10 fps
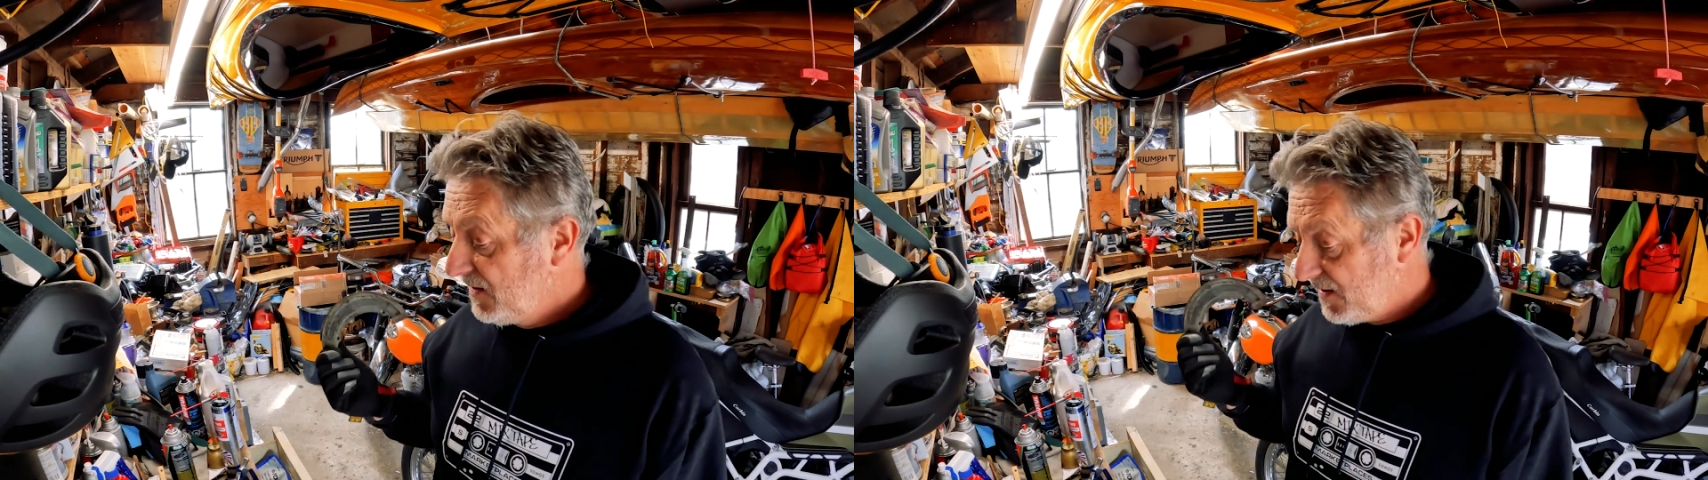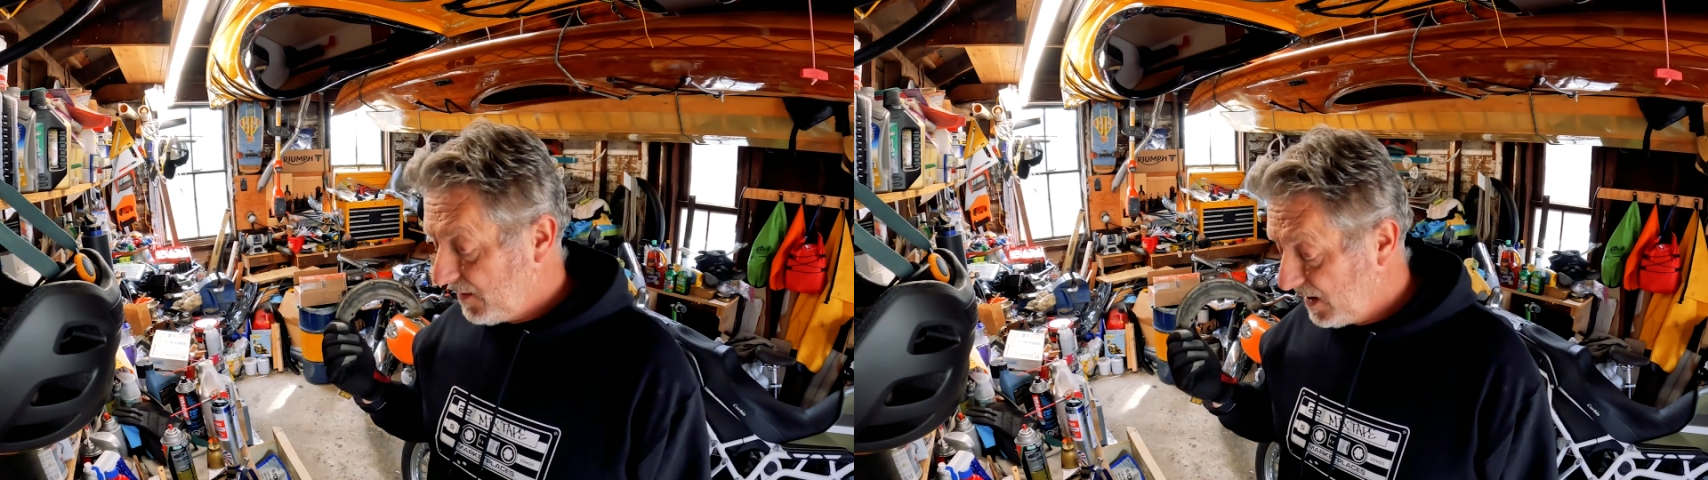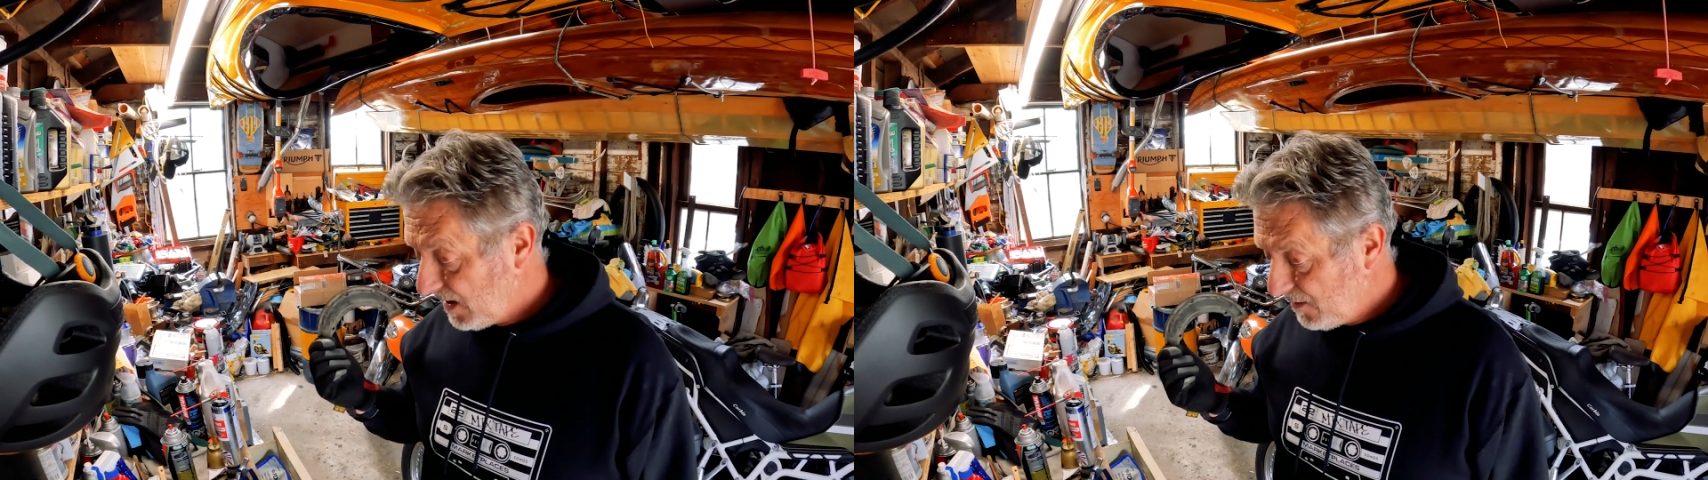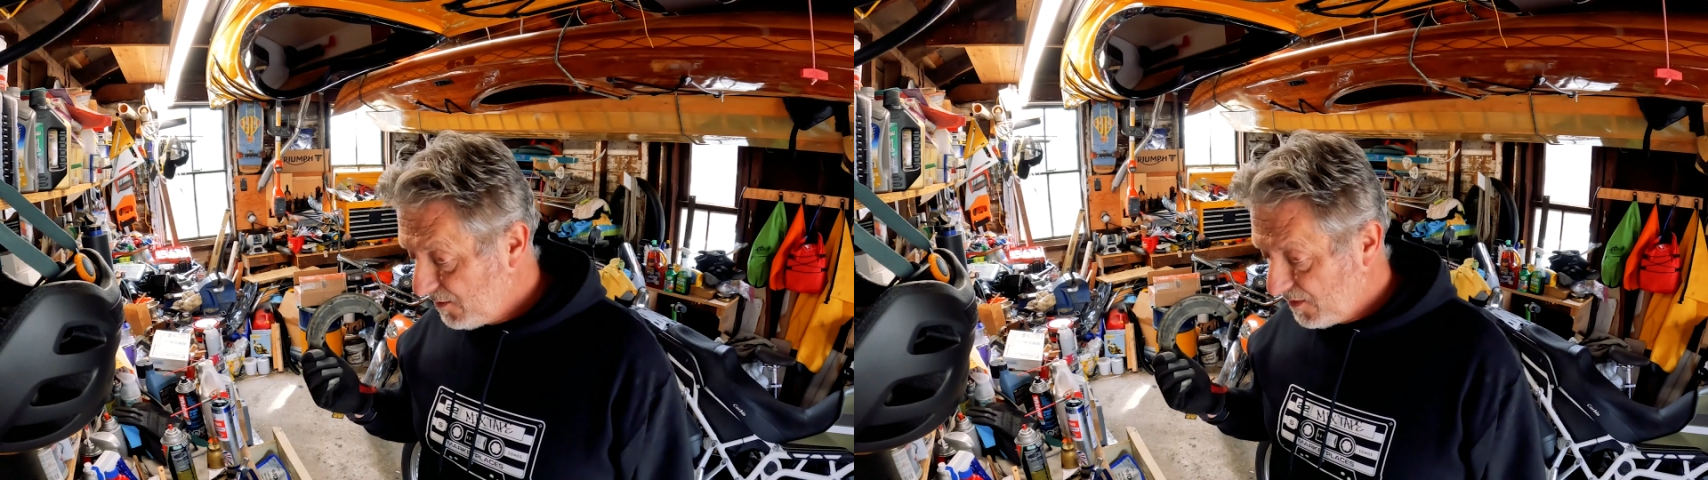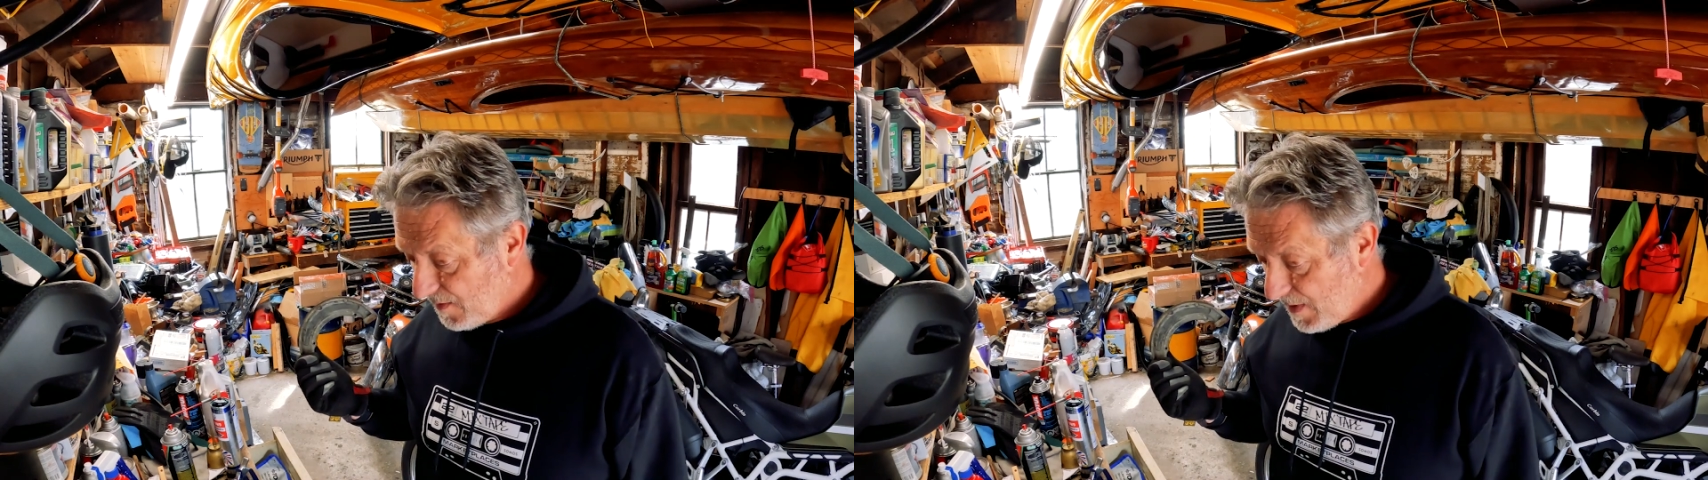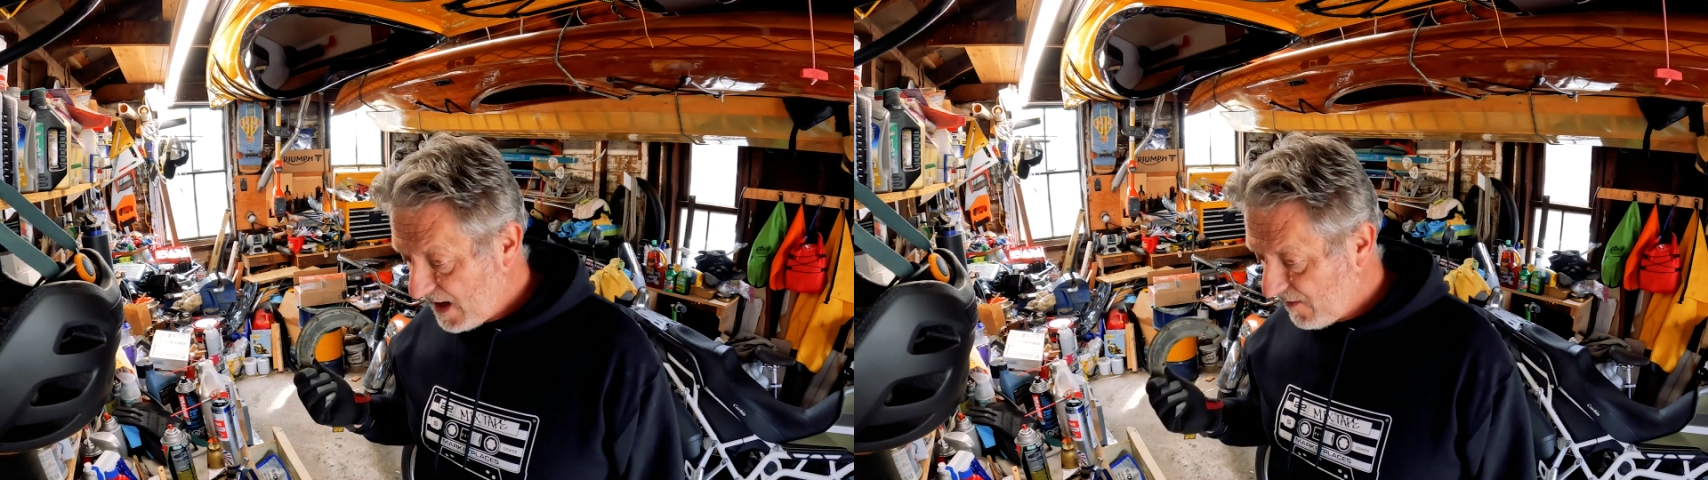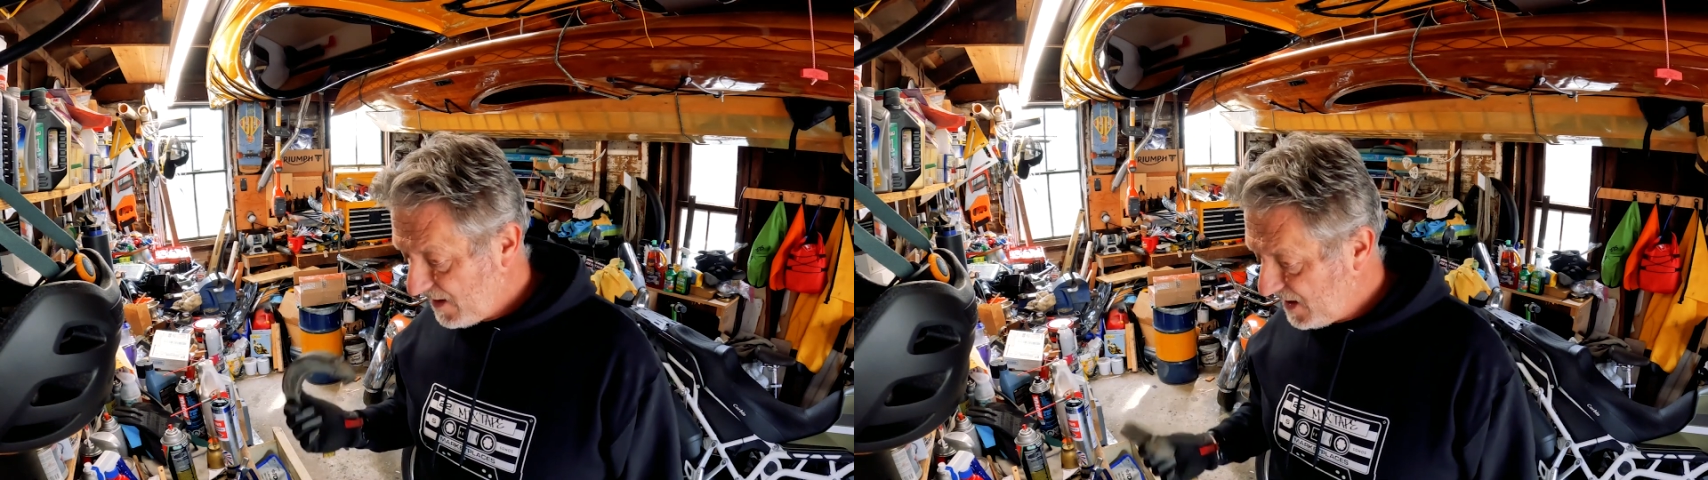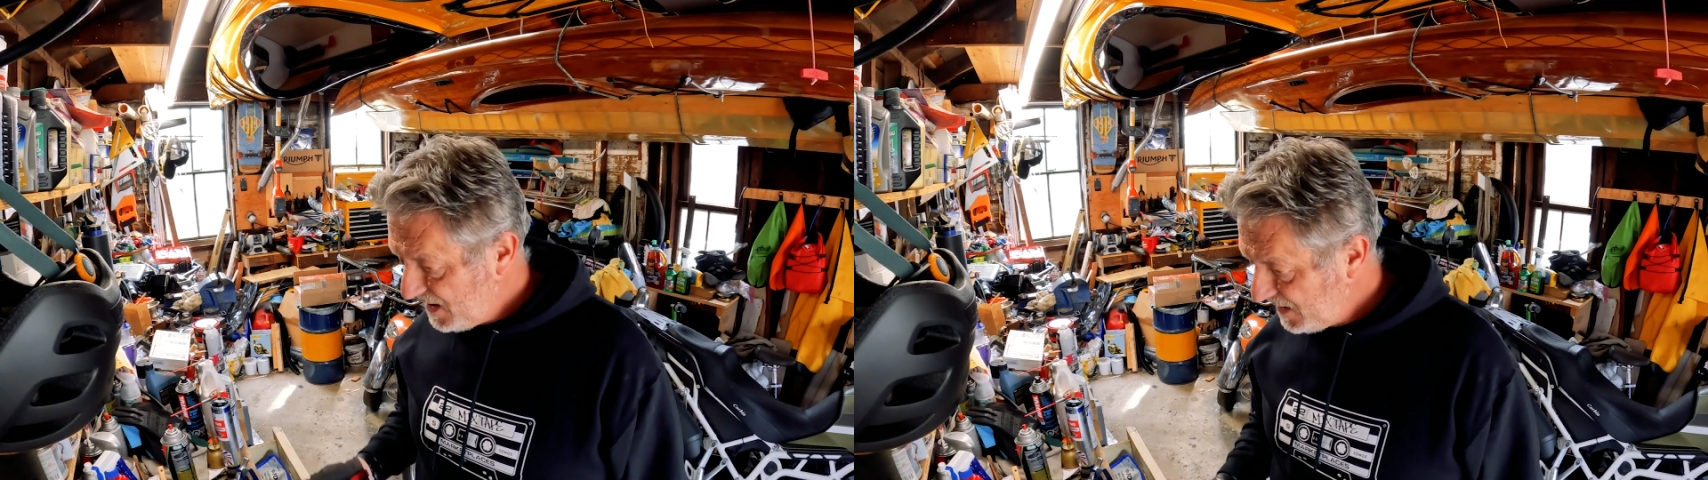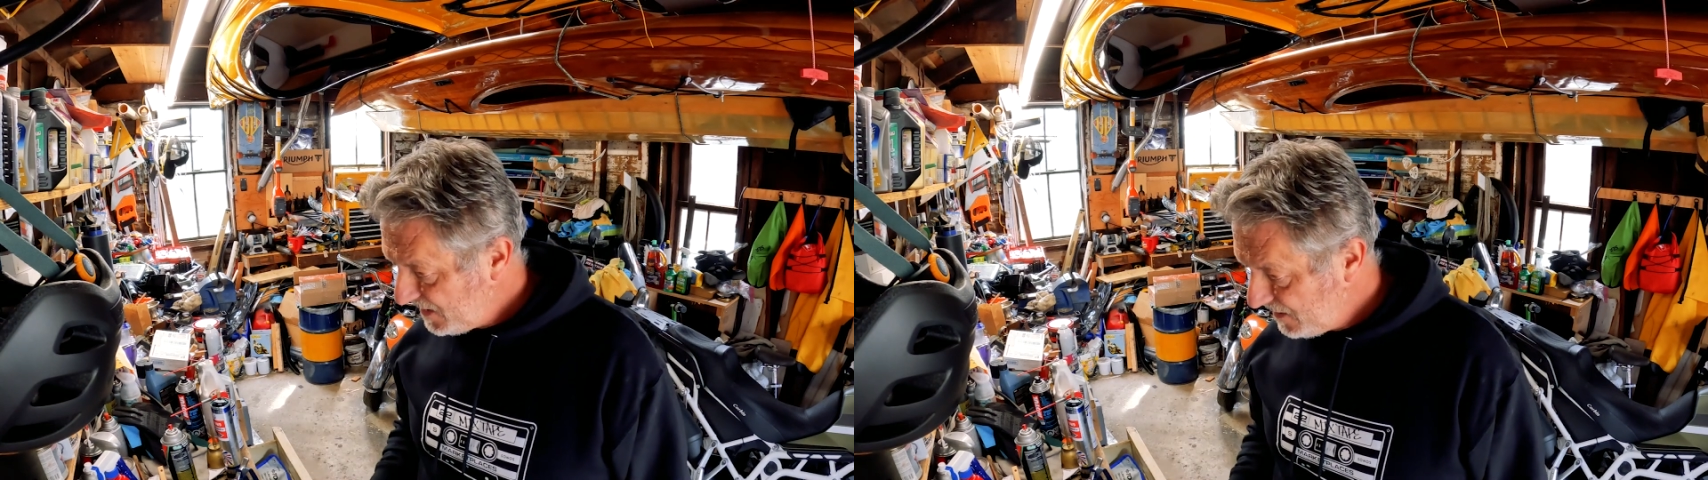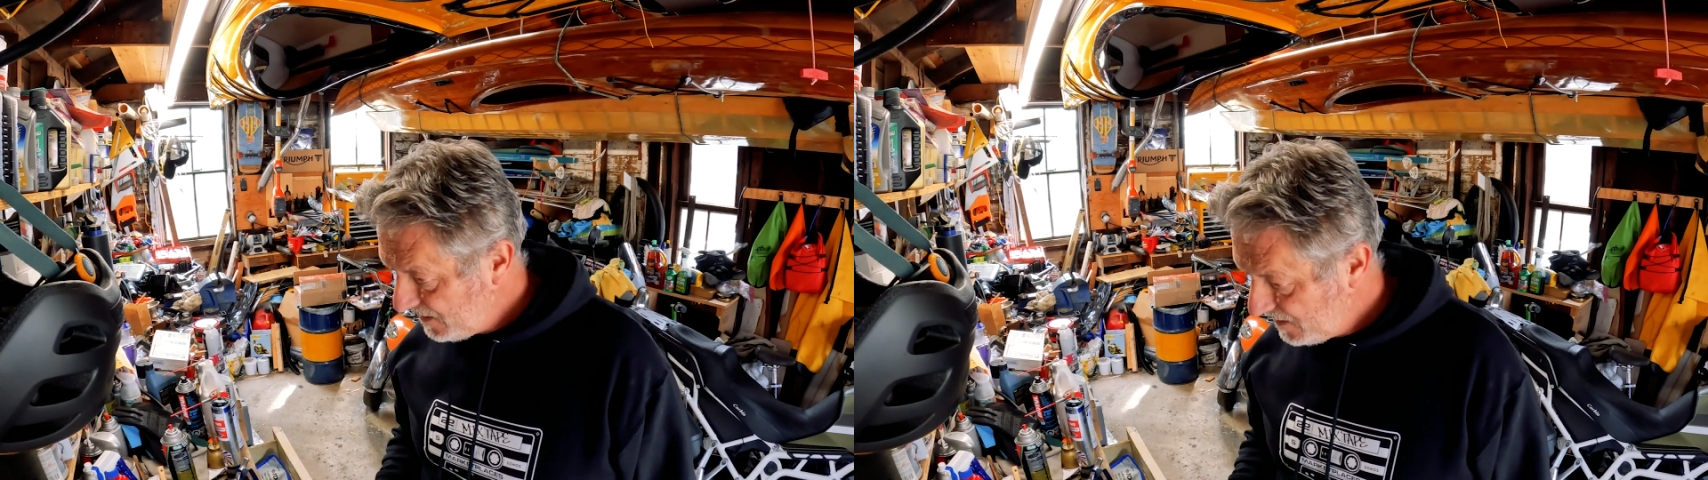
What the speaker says: So I'm going to go and order a pair of these.